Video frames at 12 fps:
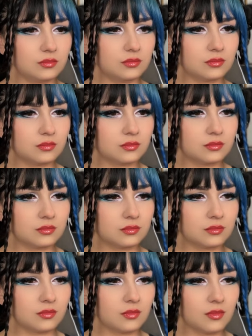
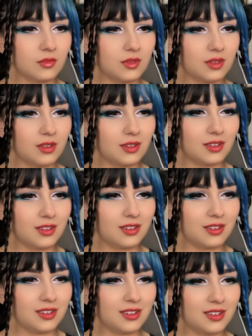
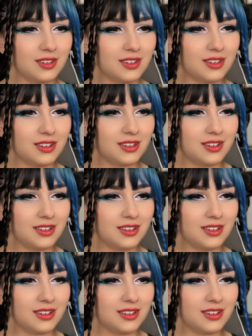(silence)